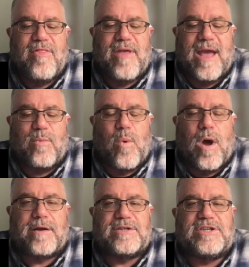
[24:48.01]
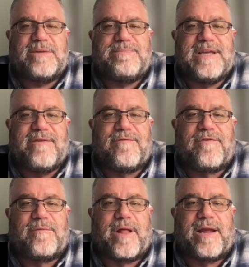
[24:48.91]
They had water shipped in
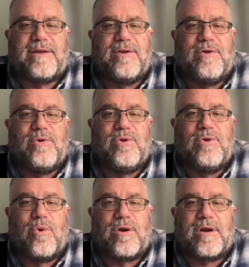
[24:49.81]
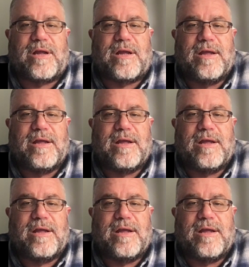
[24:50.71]
from like New York.